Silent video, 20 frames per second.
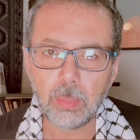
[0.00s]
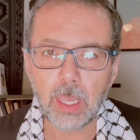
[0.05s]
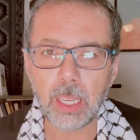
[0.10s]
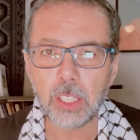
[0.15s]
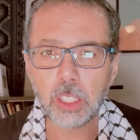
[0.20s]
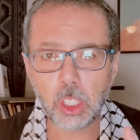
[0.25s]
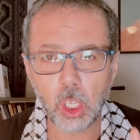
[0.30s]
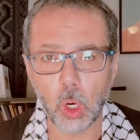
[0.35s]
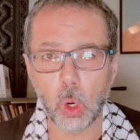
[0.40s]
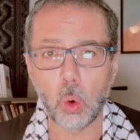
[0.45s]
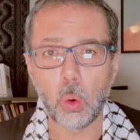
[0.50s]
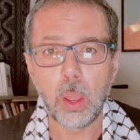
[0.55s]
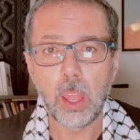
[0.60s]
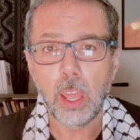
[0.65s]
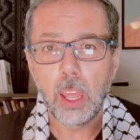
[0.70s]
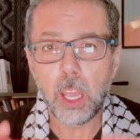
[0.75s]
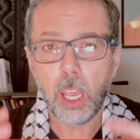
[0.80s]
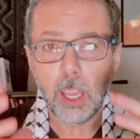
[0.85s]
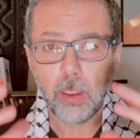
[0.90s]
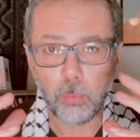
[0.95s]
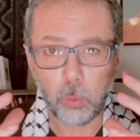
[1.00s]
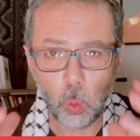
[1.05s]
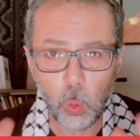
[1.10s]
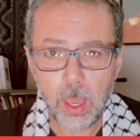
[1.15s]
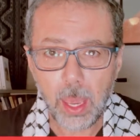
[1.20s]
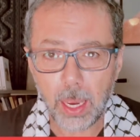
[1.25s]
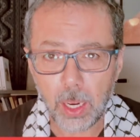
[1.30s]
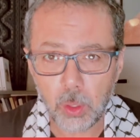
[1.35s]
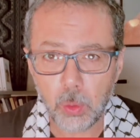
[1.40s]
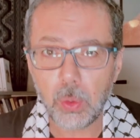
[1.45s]
So if we
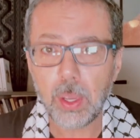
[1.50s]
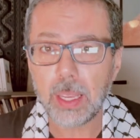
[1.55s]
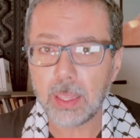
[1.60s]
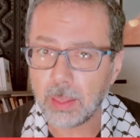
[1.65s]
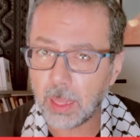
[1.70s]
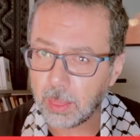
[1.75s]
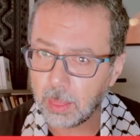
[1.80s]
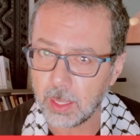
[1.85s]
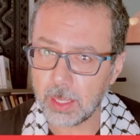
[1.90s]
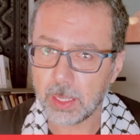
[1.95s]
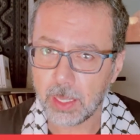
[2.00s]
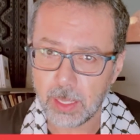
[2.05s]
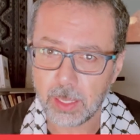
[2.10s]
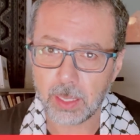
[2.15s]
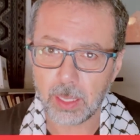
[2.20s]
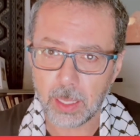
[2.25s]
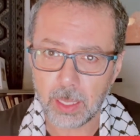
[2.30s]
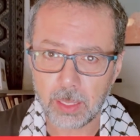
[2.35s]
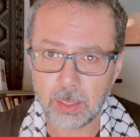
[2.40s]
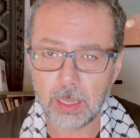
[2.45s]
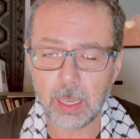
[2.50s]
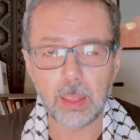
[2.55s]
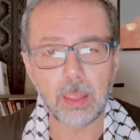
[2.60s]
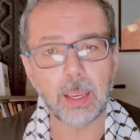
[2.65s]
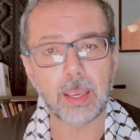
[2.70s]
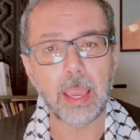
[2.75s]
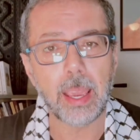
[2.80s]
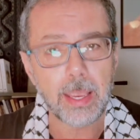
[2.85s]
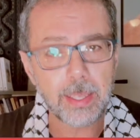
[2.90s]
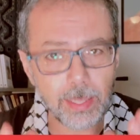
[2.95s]
agree that this is indeed the
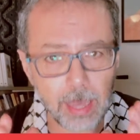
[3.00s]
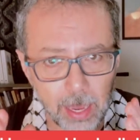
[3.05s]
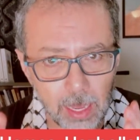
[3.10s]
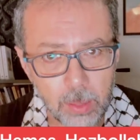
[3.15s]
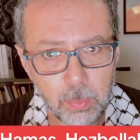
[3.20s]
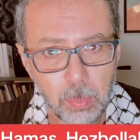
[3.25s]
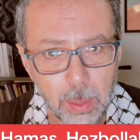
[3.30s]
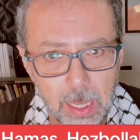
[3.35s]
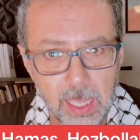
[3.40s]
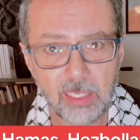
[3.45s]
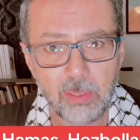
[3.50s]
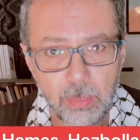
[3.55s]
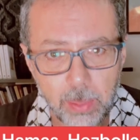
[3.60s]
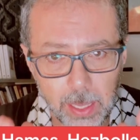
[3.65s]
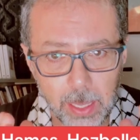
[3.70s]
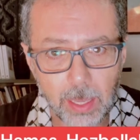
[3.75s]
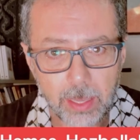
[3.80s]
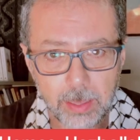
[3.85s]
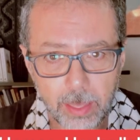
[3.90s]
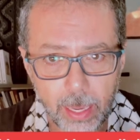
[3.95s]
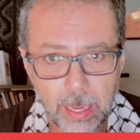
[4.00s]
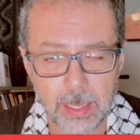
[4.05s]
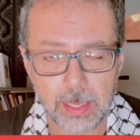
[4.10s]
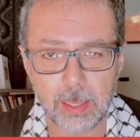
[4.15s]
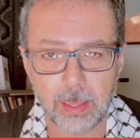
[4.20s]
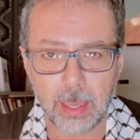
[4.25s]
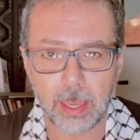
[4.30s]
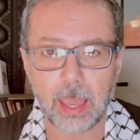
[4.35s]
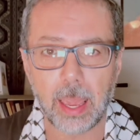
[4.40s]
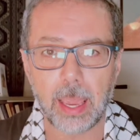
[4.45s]
case, and believe me, it is
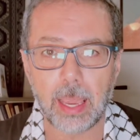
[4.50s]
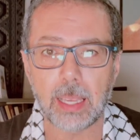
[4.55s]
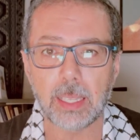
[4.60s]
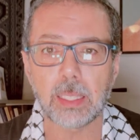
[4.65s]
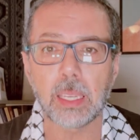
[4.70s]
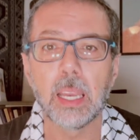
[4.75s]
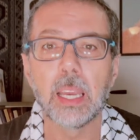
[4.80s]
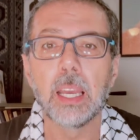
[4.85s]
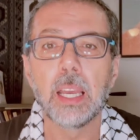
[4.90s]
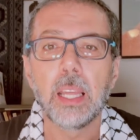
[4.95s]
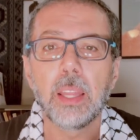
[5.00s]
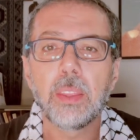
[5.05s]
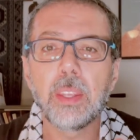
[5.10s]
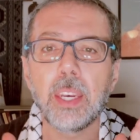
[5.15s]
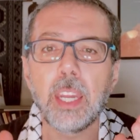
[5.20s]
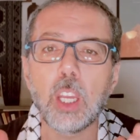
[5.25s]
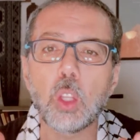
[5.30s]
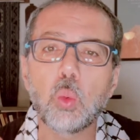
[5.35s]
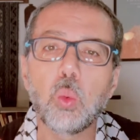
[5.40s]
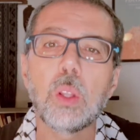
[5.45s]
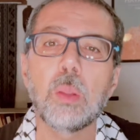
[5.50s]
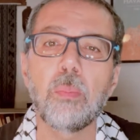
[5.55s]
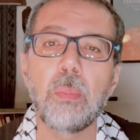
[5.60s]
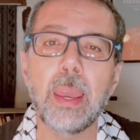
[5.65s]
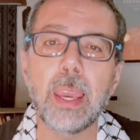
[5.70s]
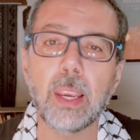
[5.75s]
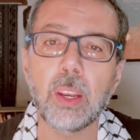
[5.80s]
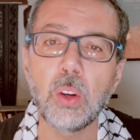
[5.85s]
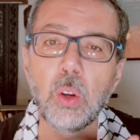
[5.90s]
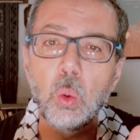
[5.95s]
the case, then it would
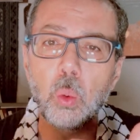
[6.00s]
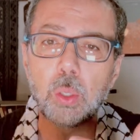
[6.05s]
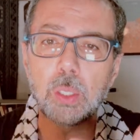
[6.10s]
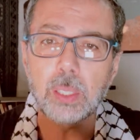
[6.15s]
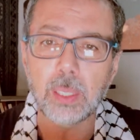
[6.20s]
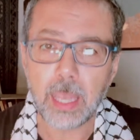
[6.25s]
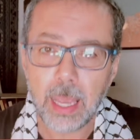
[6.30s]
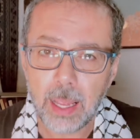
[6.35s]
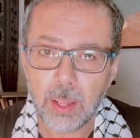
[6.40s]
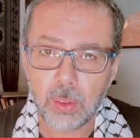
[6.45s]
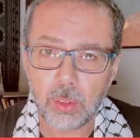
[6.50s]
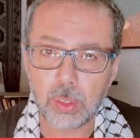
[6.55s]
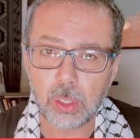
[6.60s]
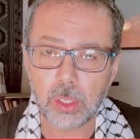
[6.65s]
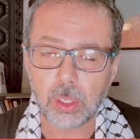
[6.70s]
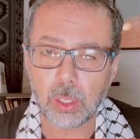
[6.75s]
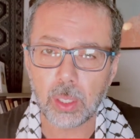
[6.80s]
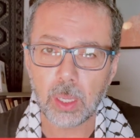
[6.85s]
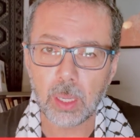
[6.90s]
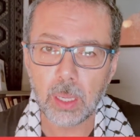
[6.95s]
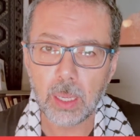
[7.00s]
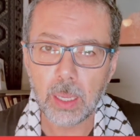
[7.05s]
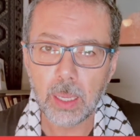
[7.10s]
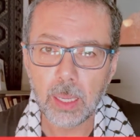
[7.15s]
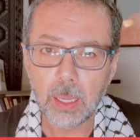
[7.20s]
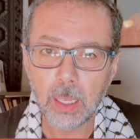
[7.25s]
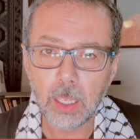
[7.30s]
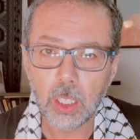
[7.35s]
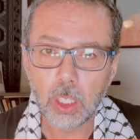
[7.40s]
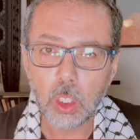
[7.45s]
make no sense
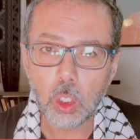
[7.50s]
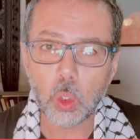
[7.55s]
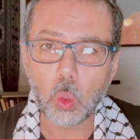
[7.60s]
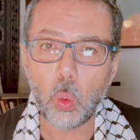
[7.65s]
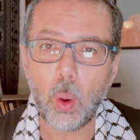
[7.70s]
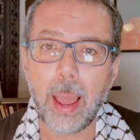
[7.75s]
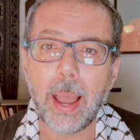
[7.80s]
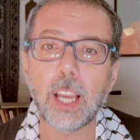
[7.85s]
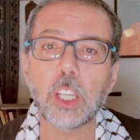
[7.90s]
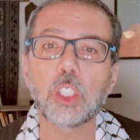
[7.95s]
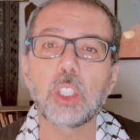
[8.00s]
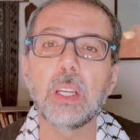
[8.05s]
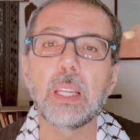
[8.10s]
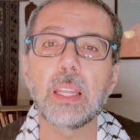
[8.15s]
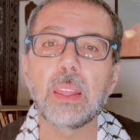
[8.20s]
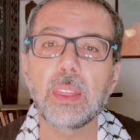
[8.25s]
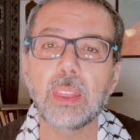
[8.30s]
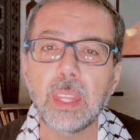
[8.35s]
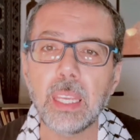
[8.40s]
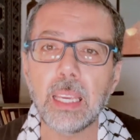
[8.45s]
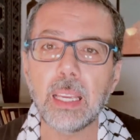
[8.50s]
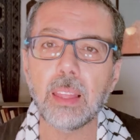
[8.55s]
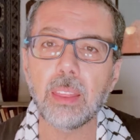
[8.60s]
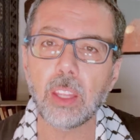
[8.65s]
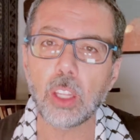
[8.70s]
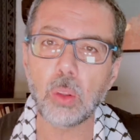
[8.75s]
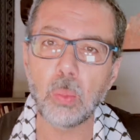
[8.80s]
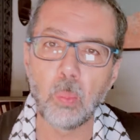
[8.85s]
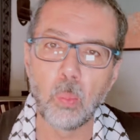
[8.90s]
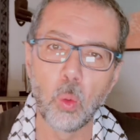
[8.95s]
to actually think
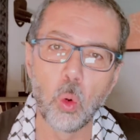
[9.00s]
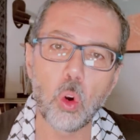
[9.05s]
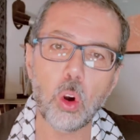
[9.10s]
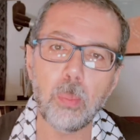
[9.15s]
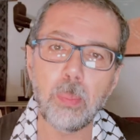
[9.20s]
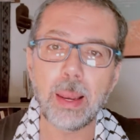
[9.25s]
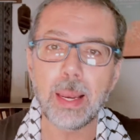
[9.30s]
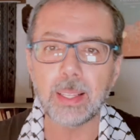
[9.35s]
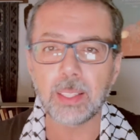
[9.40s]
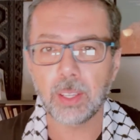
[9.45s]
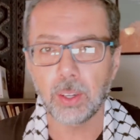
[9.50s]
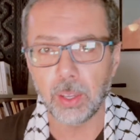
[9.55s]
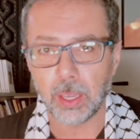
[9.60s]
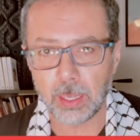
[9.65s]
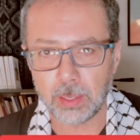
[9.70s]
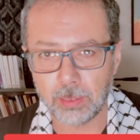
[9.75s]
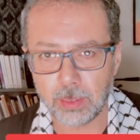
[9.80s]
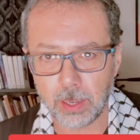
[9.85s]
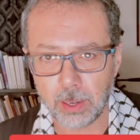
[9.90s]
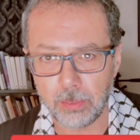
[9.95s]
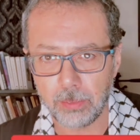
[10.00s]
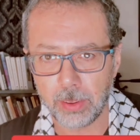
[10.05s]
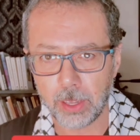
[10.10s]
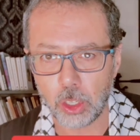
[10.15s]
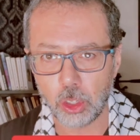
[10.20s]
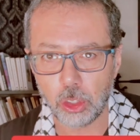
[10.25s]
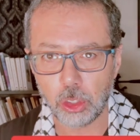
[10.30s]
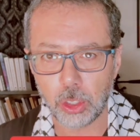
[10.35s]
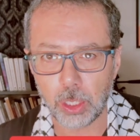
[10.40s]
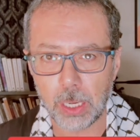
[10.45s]
that more military
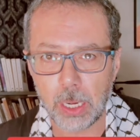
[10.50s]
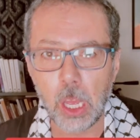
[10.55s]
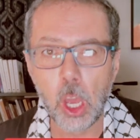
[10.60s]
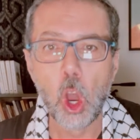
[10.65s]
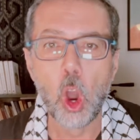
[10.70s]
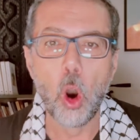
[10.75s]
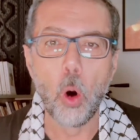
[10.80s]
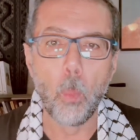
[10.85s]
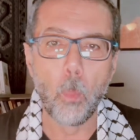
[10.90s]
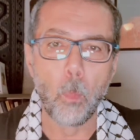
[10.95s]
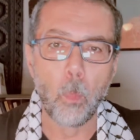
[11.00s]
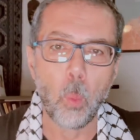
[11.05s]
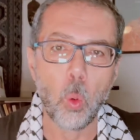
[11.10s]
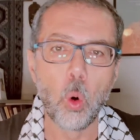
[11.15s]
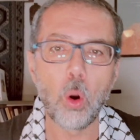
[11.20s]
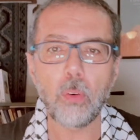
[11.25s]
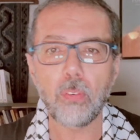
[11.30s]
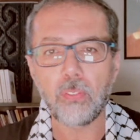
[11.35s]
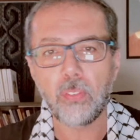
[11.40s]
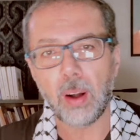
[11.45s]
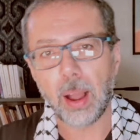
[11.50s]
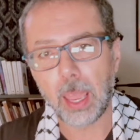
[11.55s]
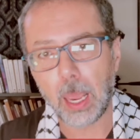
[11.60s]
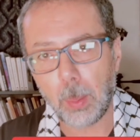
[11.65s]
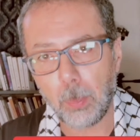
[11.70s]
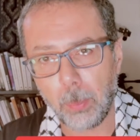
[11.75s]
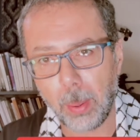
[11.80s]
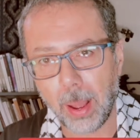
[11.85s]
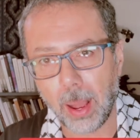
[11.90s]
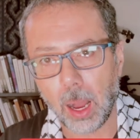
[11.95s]
intervention, more
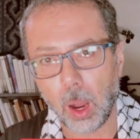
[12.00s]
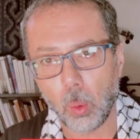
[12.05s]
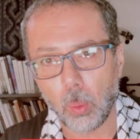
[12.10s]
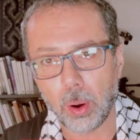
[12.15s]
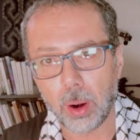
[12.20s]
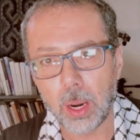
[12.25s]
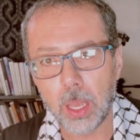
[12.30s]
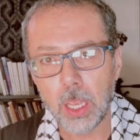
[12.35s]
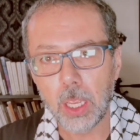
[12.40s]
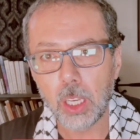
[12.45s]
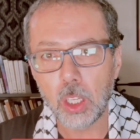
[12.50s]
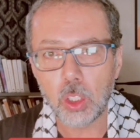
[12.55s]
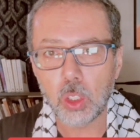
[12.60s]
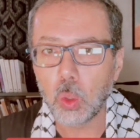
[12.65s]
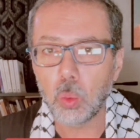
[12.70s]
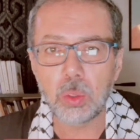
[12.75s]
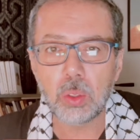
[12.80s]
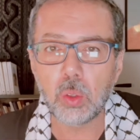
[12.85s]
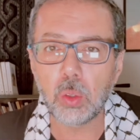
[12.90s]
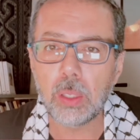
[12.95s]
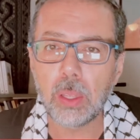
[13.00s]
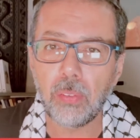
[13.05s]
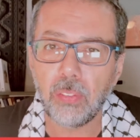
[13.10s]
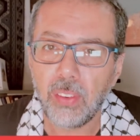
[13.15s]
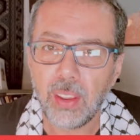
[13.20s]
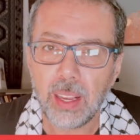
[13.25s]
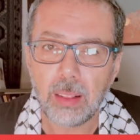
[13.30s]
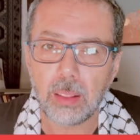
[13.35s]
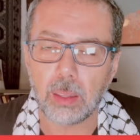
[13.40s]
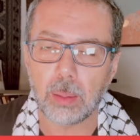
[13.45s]
firepower is going to
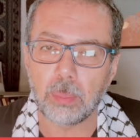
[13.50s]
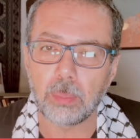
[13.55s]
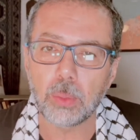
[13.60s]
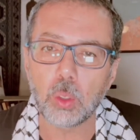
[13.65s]
defeat them.